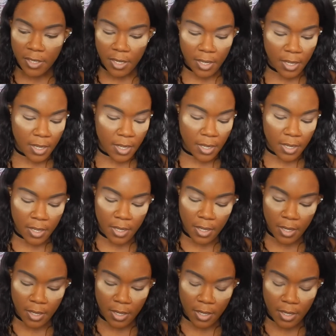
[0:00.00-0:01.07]

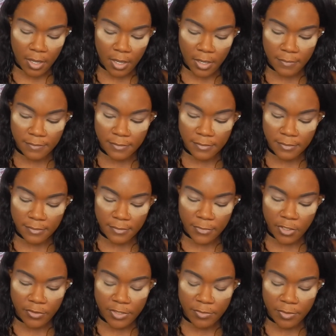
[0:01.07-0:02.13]
It's
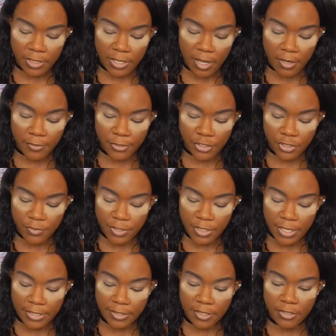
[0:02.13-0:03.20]
always really awkward showing you
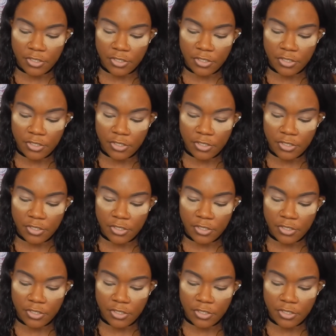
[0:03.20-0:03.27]
guys these